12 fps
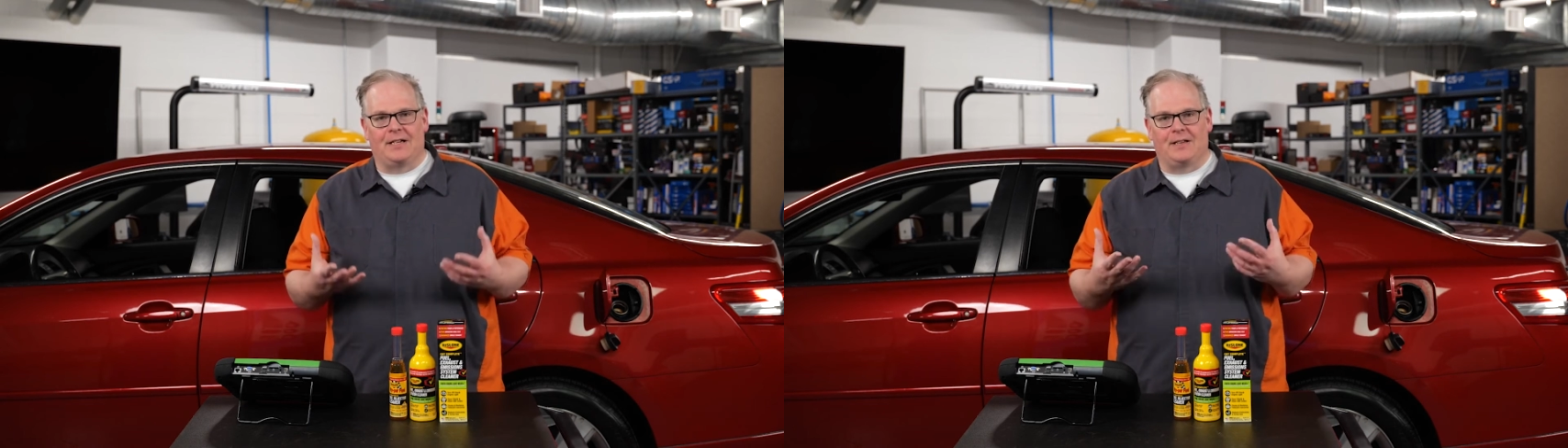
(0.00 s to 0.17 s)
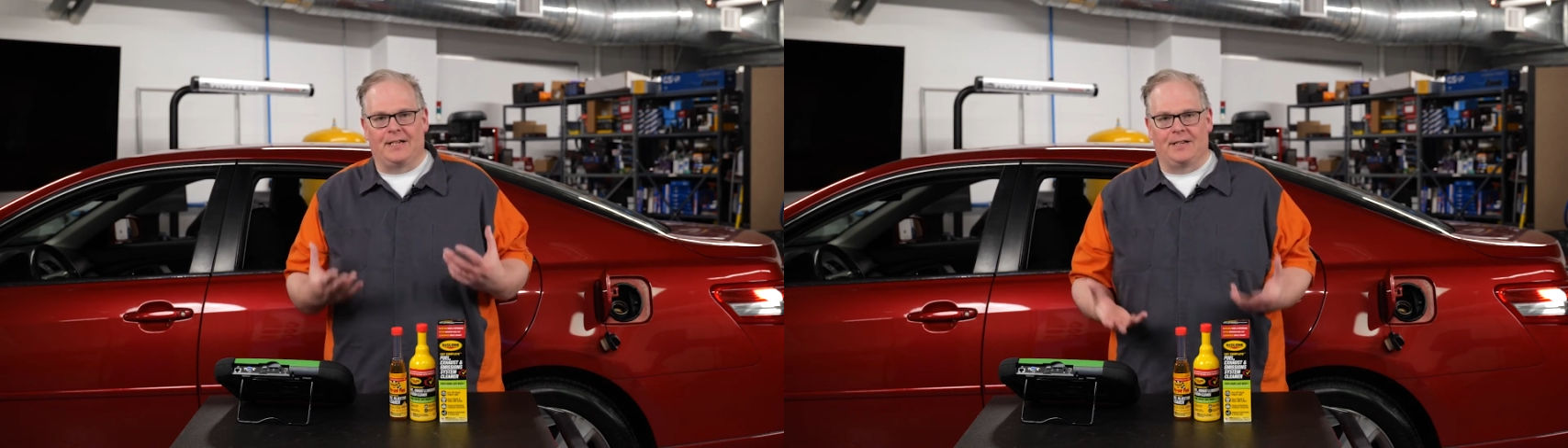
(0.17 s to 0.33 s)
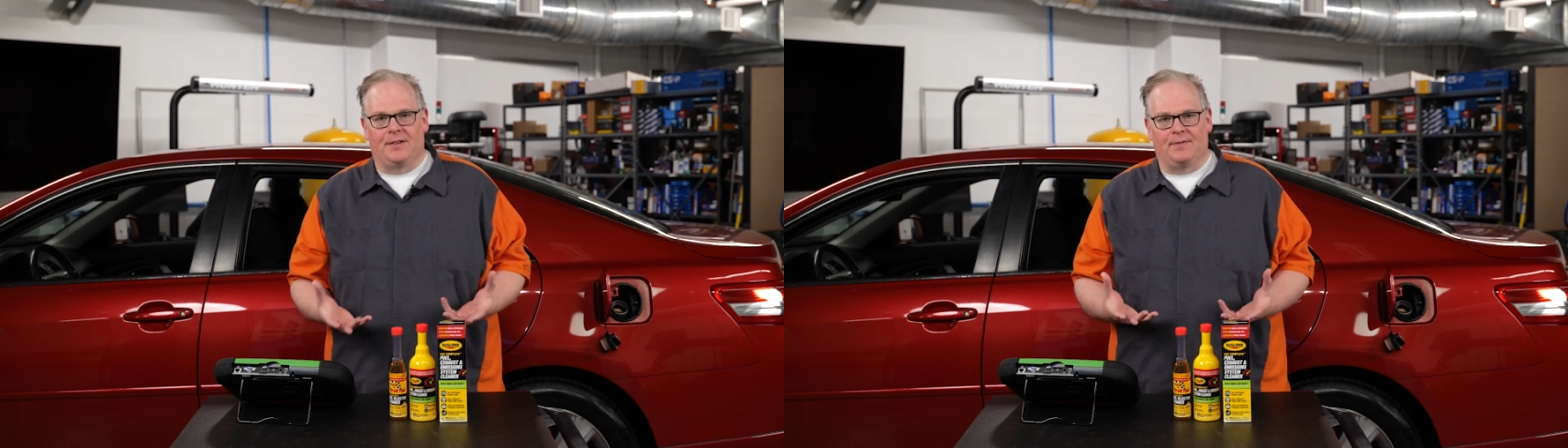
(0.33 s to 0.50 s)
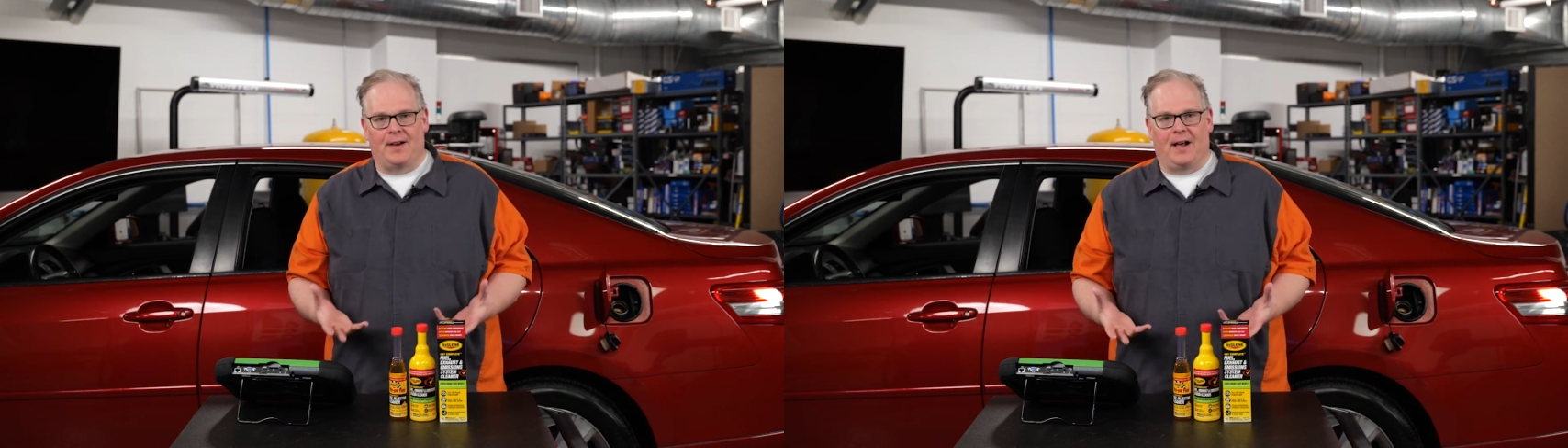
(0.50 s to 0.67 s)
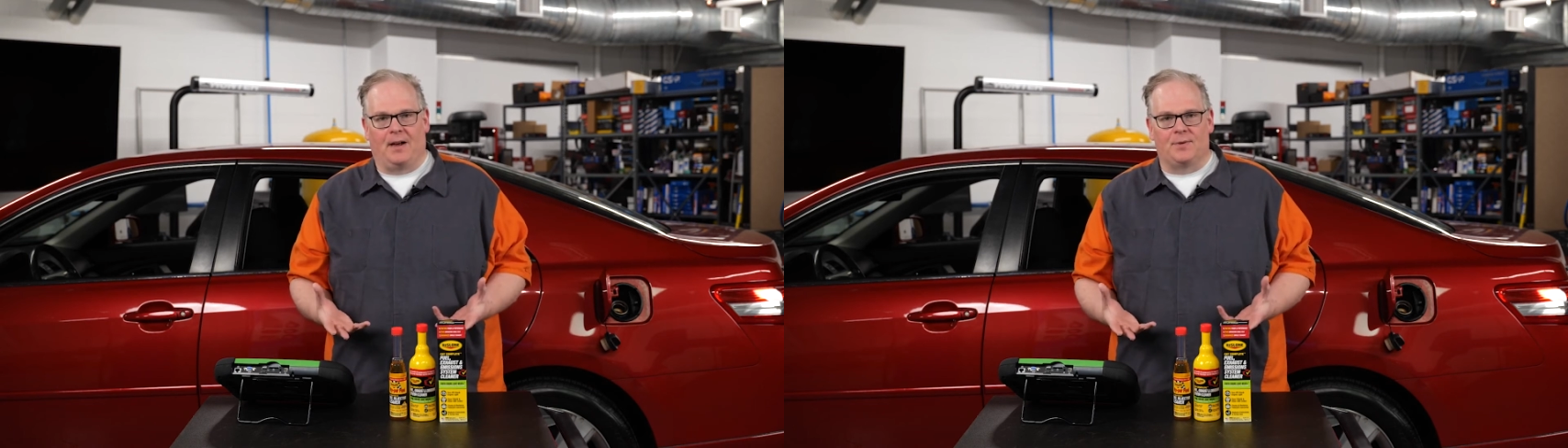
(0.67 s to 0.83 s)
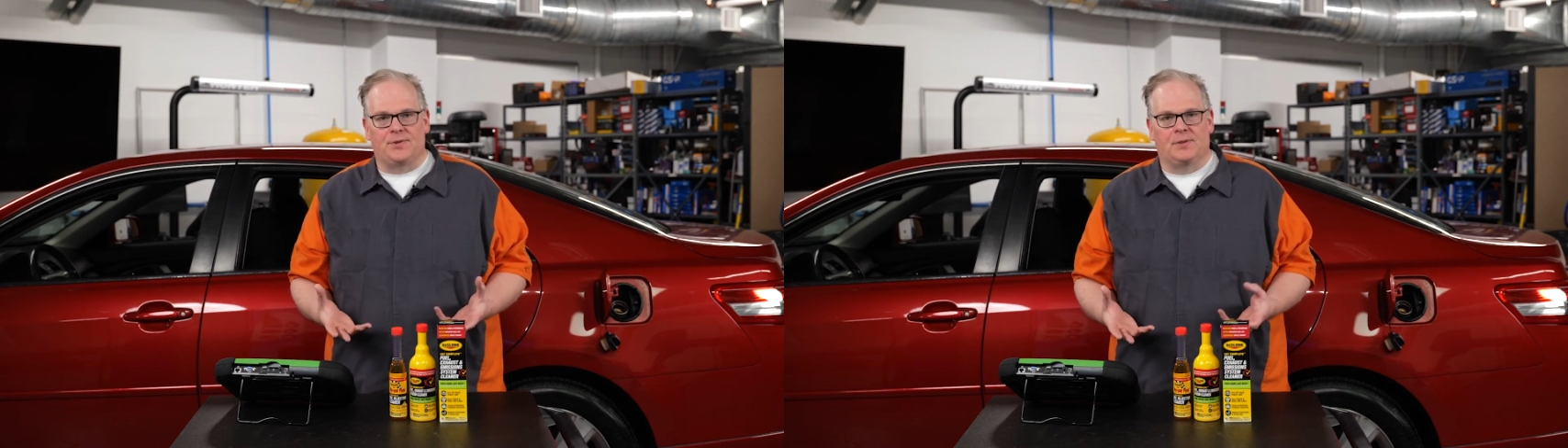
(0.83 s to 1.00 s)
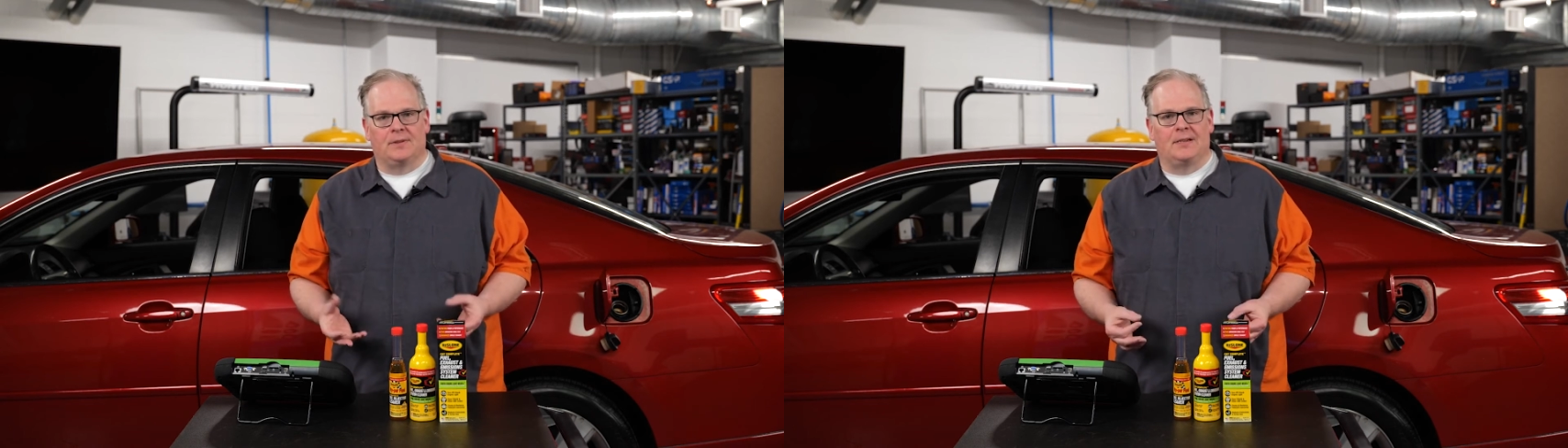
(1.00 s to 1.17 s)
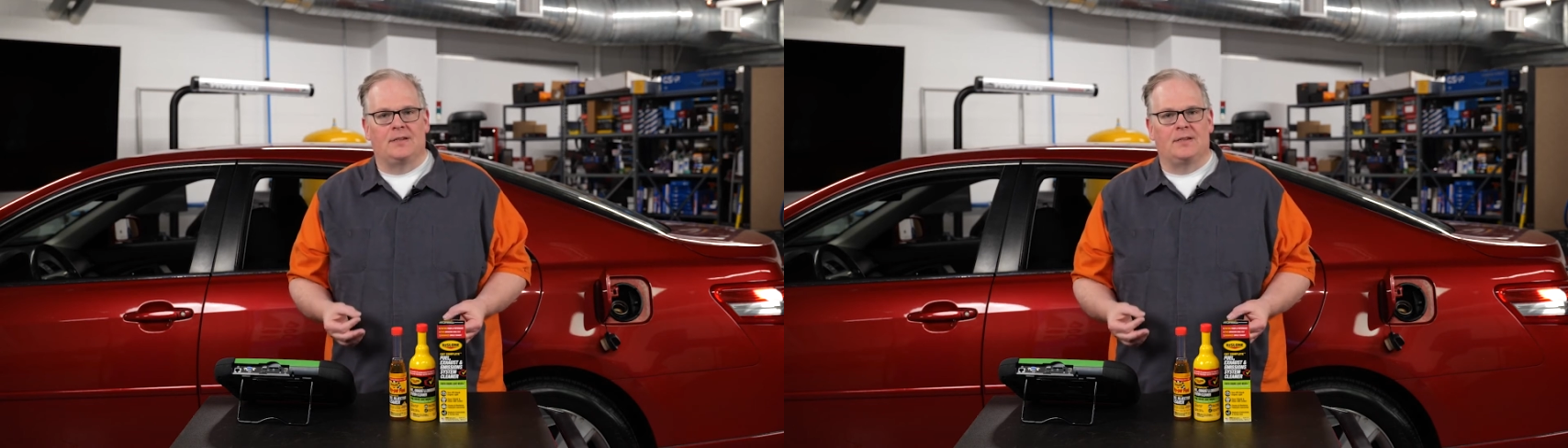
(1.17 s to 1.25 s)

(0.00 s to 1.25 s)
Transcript: clean the valves?